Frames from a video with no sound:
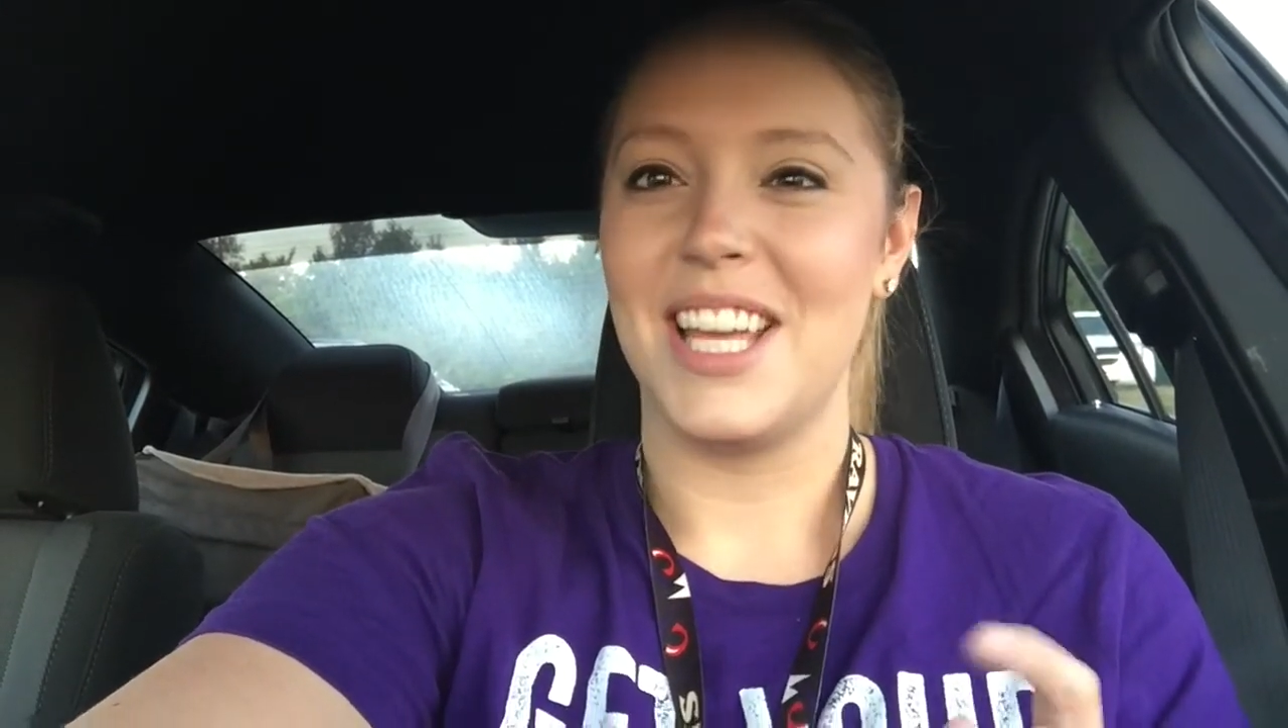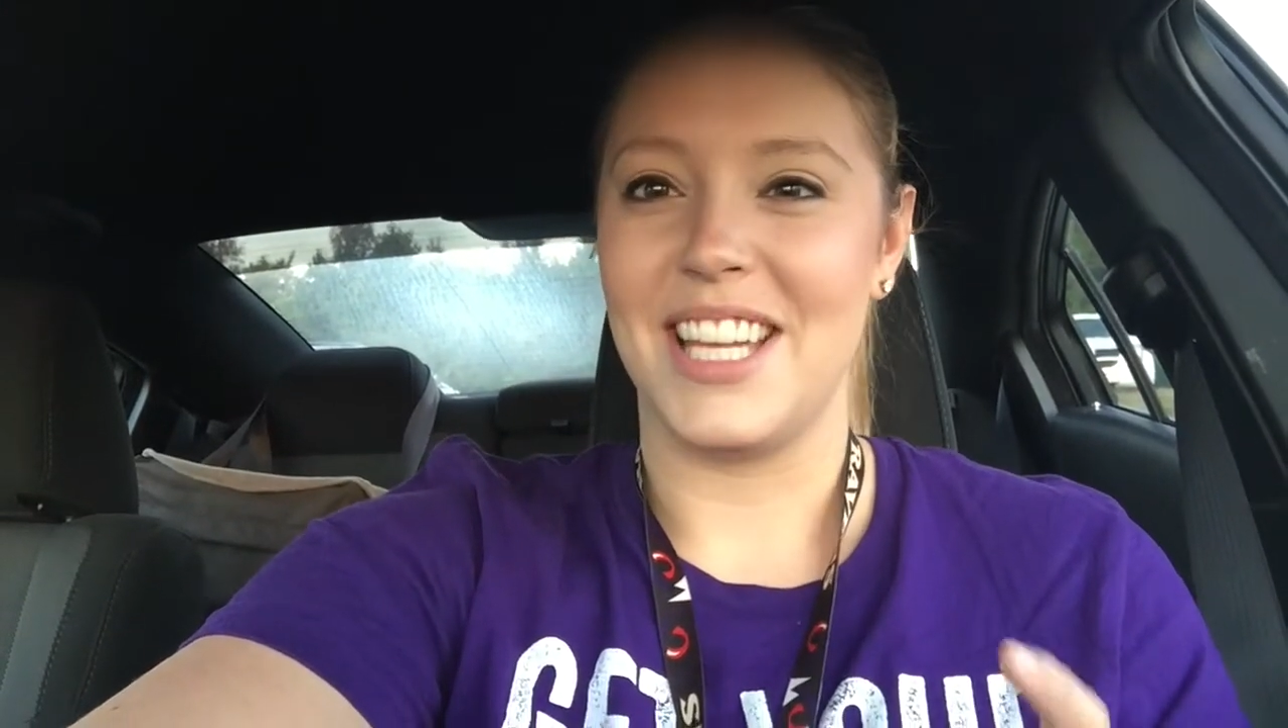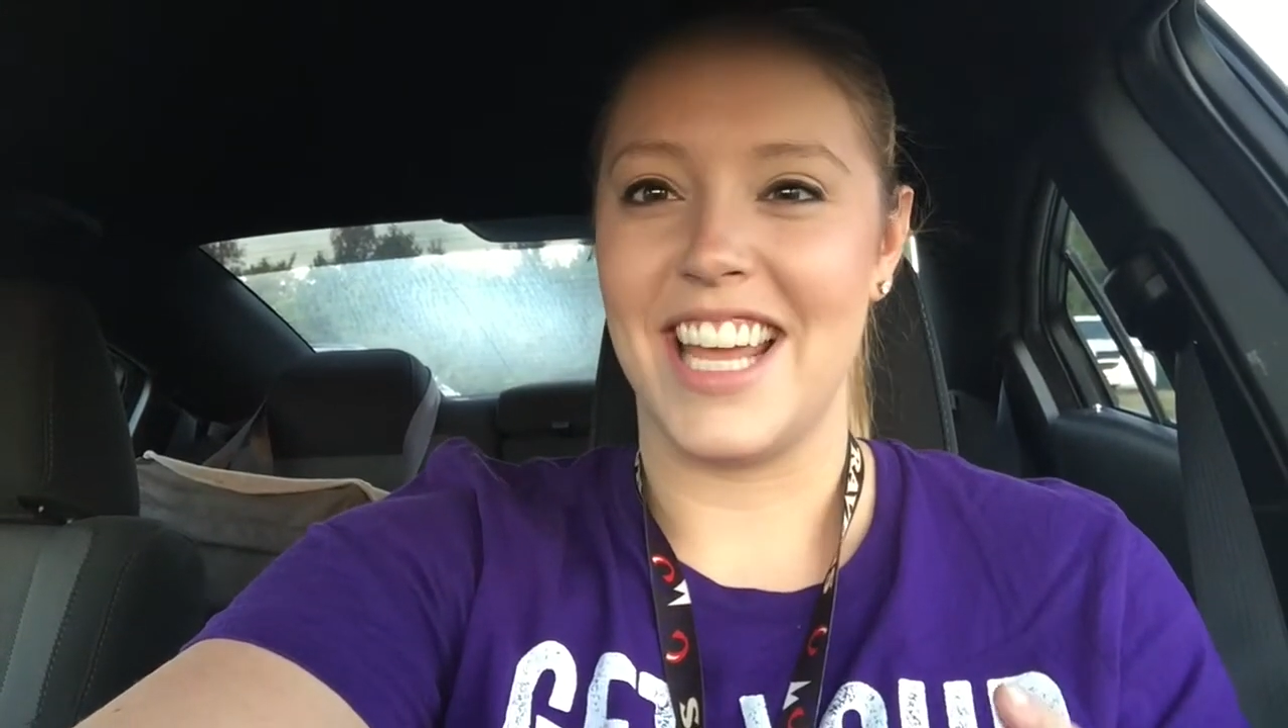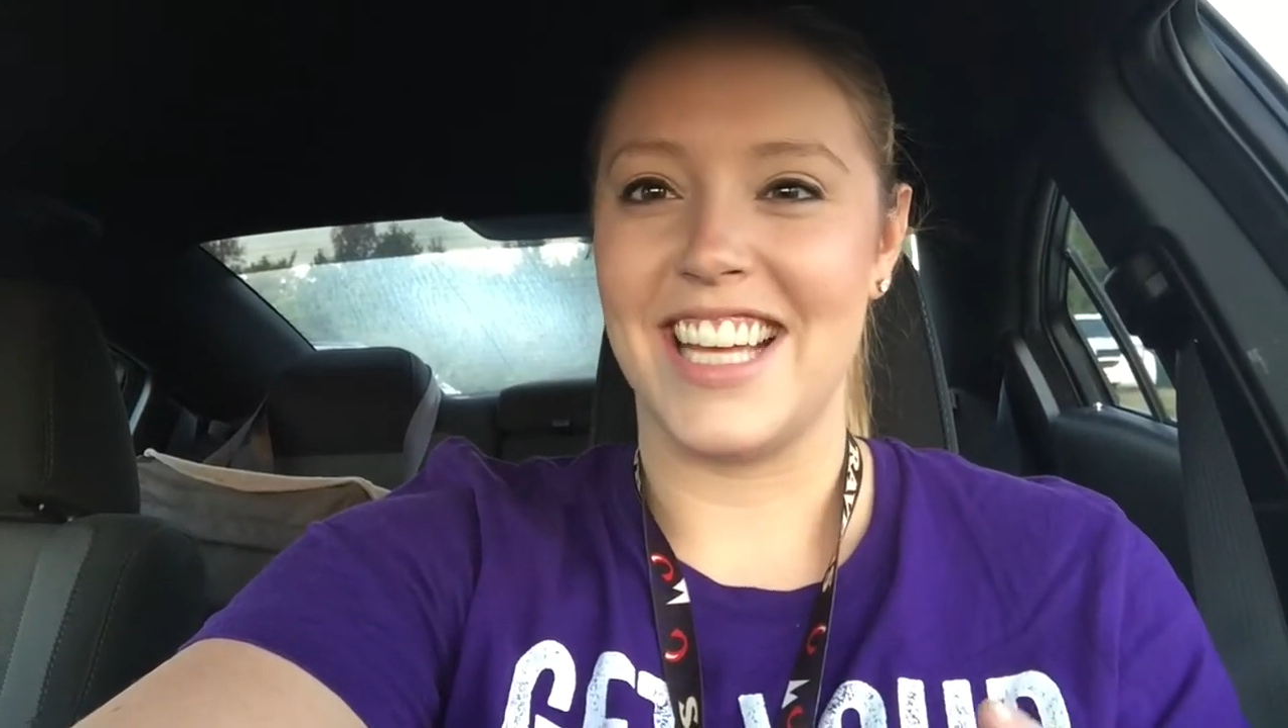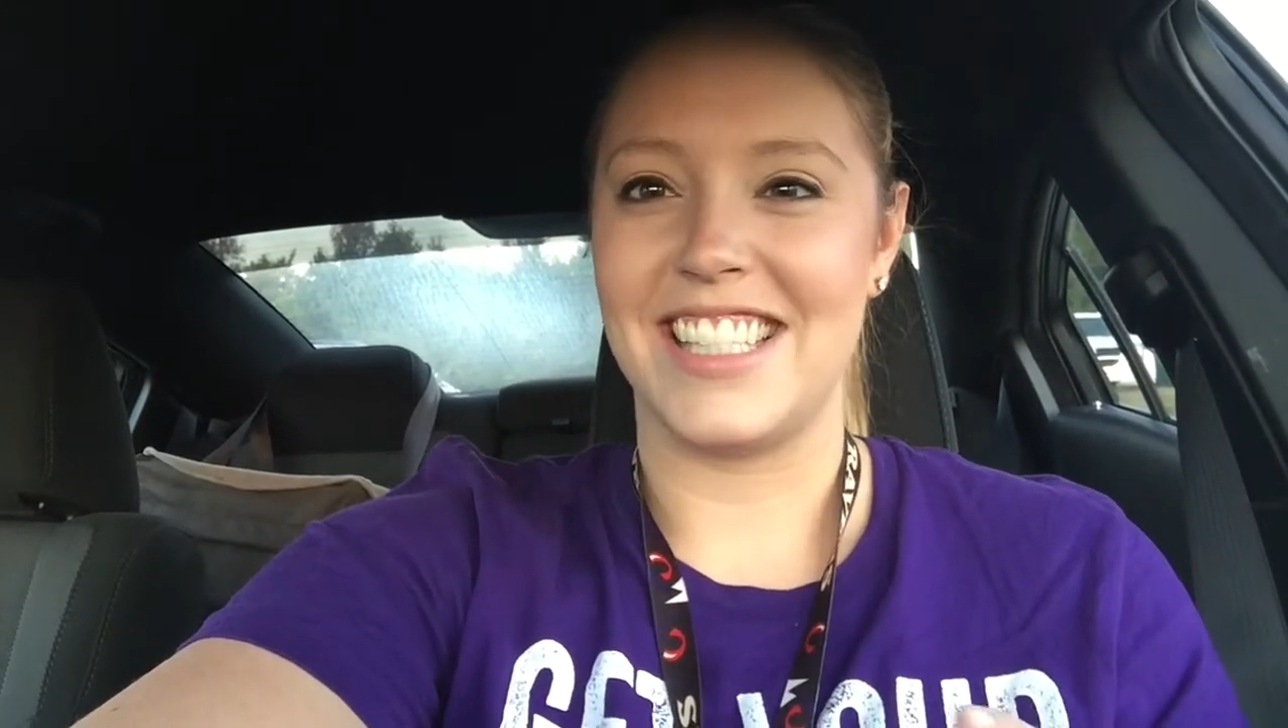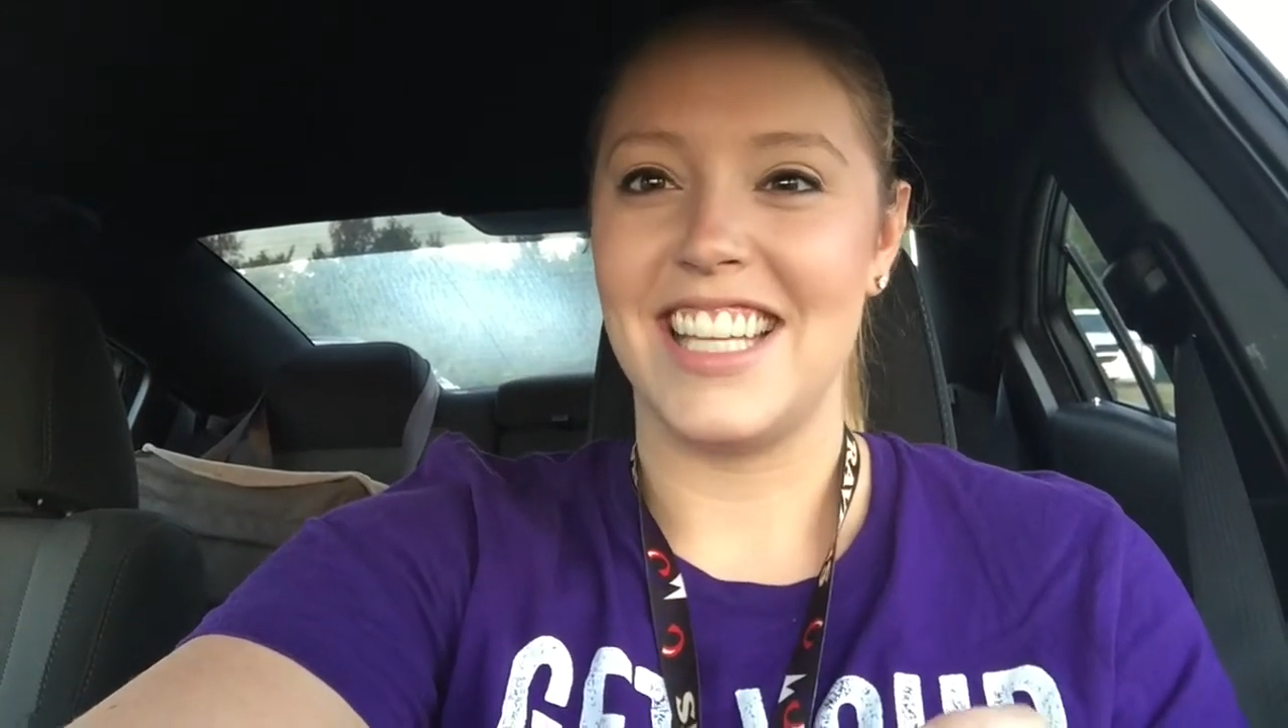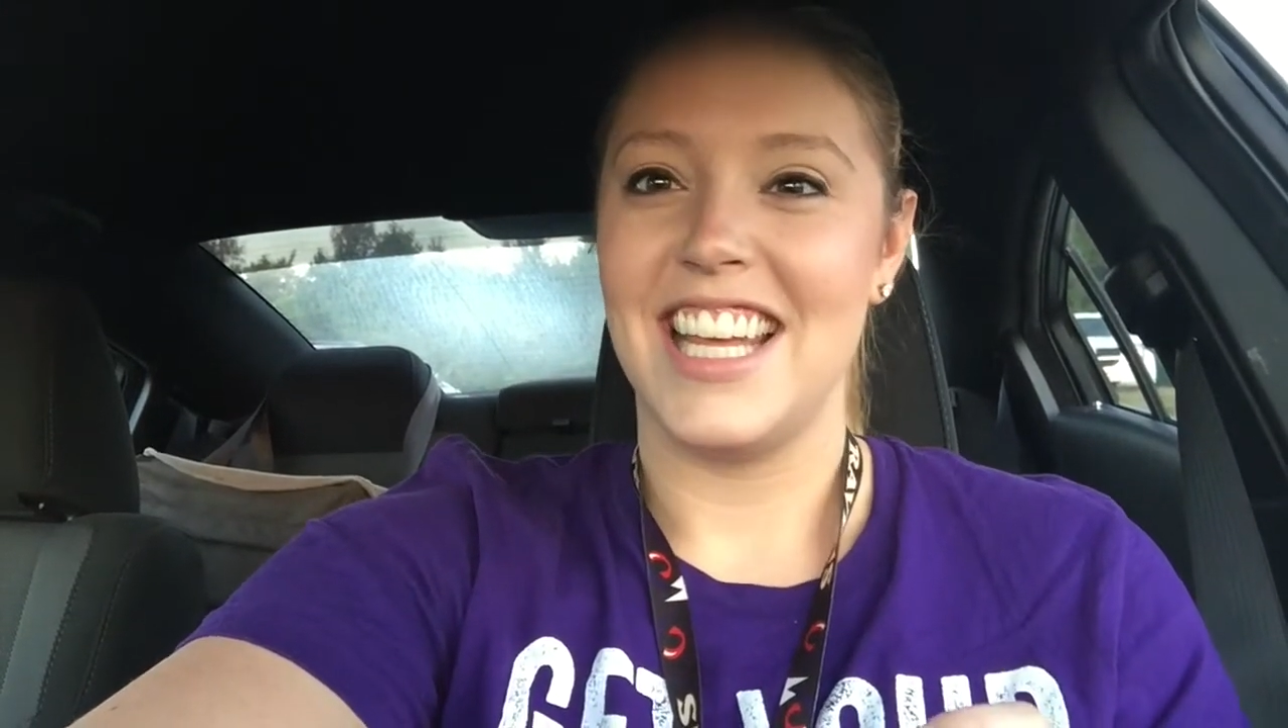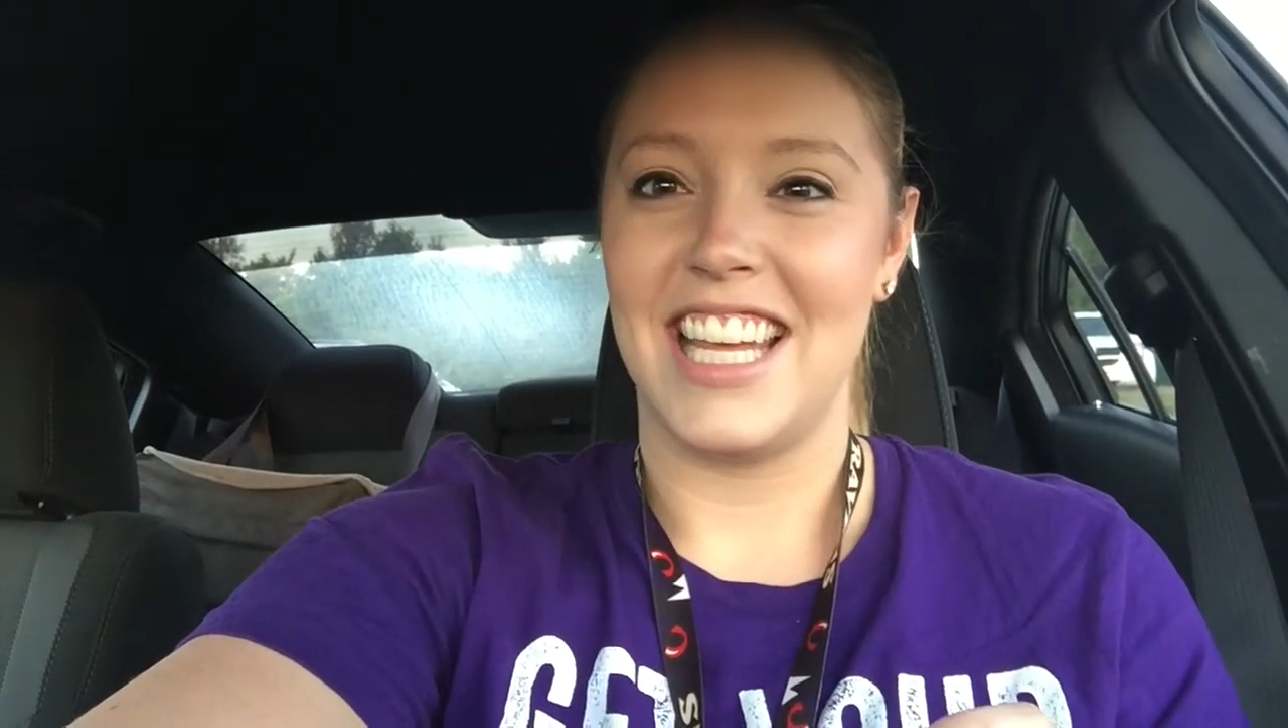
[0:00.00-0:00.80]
Yes,